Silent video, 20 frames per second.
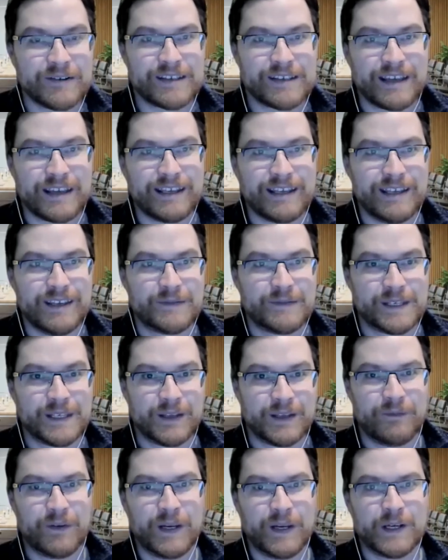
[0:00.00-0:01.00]
Sandy, you've seen the
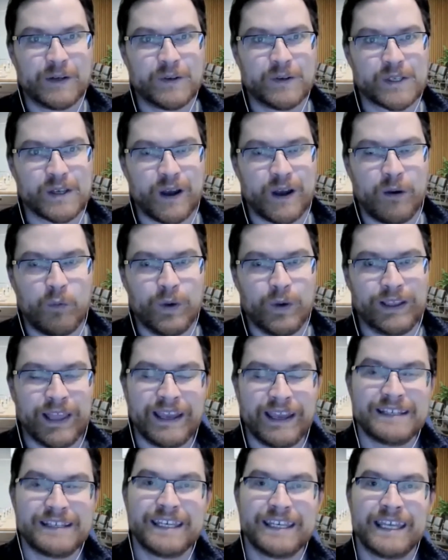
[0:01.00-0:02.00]
videos. We'd like
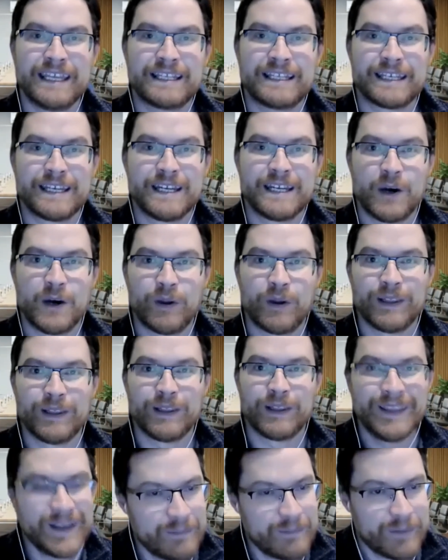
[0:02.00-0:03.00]
to get to know a
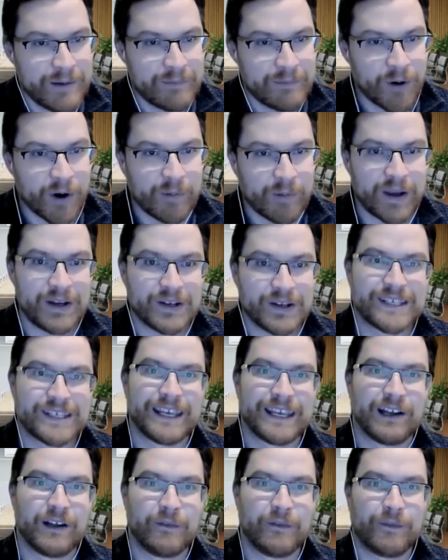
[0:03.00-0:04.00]
little bit more about
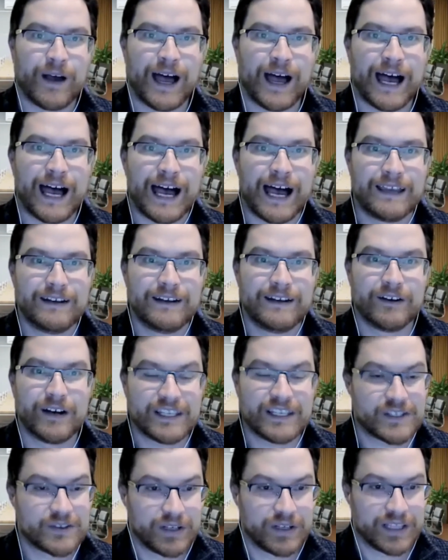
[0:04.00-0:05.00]
yourself, your
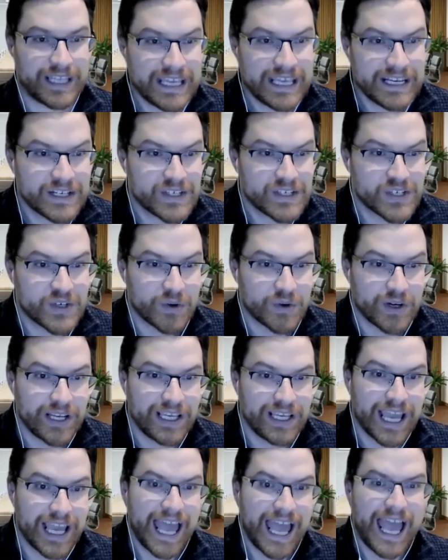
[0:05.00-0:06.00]
history in the
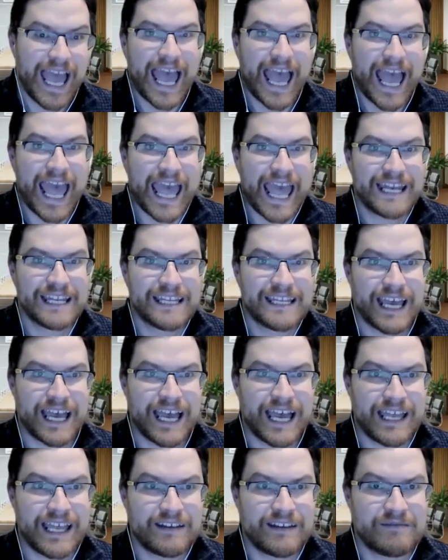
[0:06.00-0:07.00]
industry, and
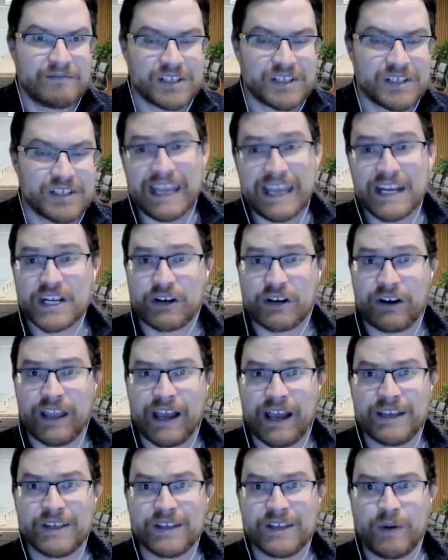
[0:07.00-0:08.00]
just
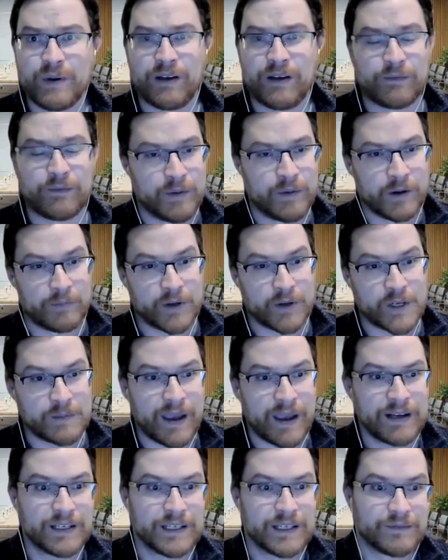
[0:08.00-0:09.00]
HRAI as well from your
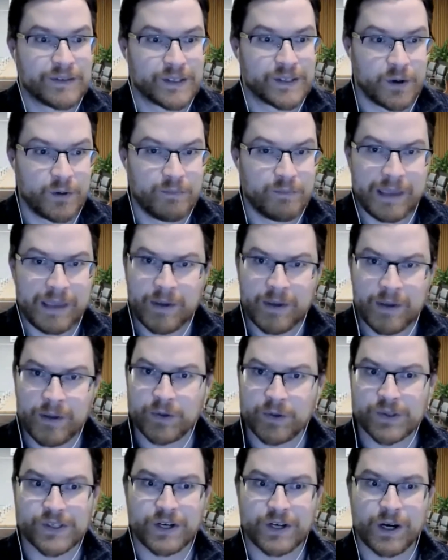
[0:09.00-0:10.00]
perspective. So maybe we'll
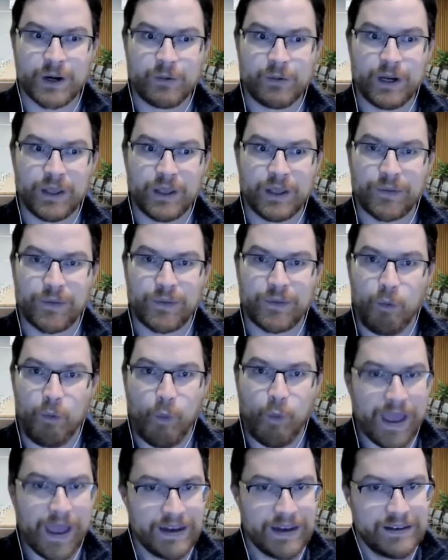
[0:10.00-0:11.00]
start with,
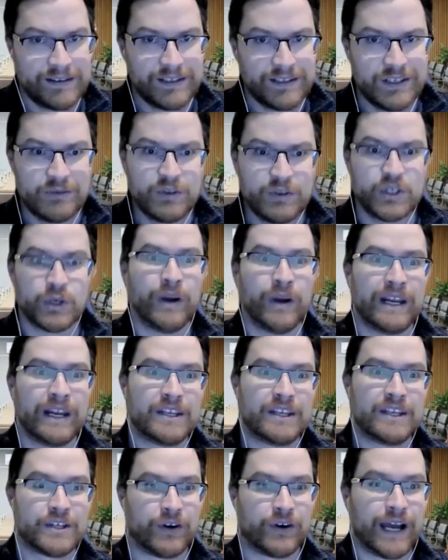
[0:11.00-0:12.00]
when did you join
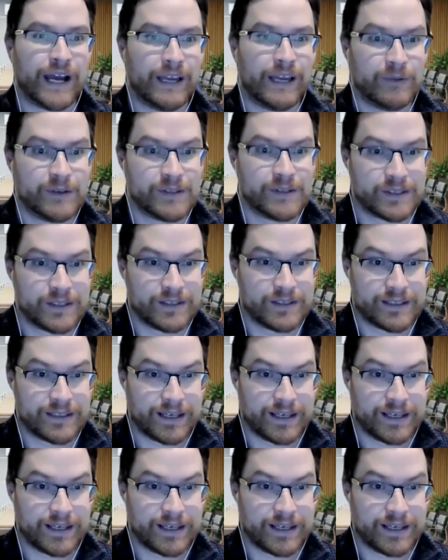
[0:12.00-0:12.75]
HRAI? Was it...